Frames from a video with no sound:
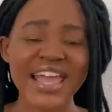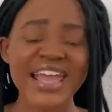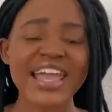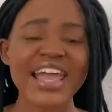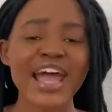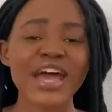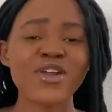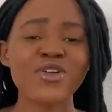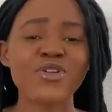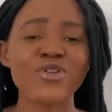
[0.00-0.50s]
He
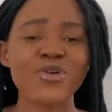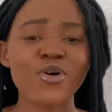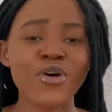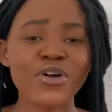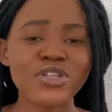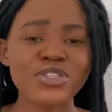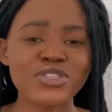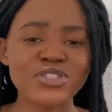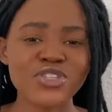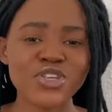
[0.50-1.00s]

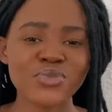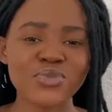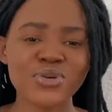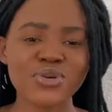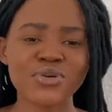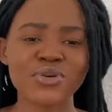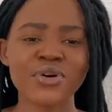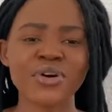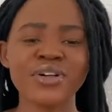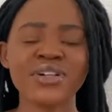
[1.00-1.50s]
anoints you
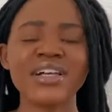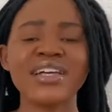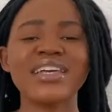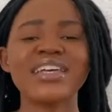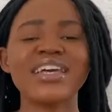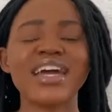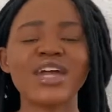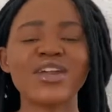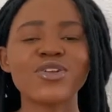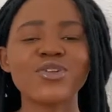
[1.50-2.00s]
with oil.
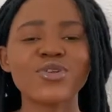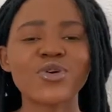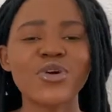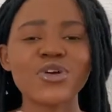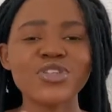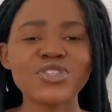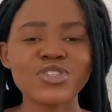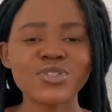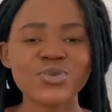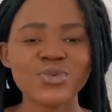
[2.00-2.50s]
He
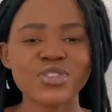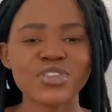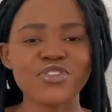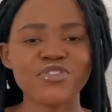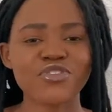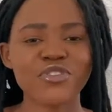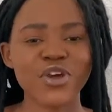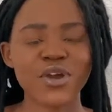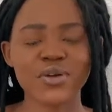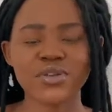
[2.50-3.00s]
anoints you with the
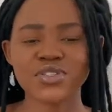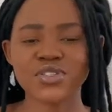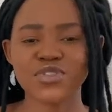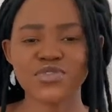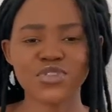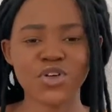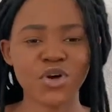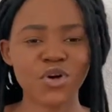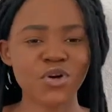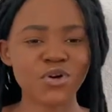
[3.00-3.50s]
fragrance of
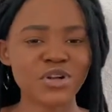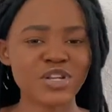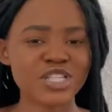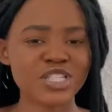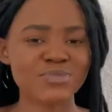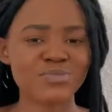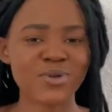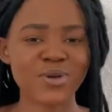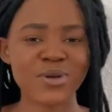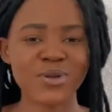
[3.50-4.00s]
the Holy
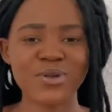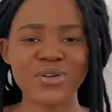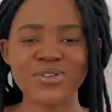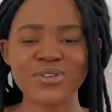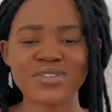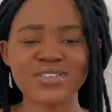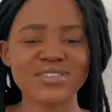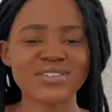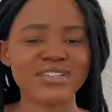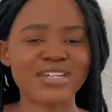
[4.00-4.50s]
Spirit. You're
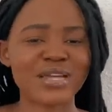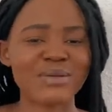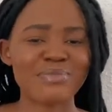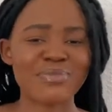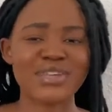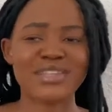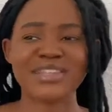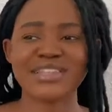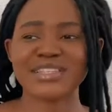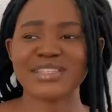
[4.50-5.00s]
just going to
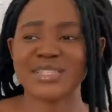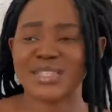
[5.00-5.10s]
be this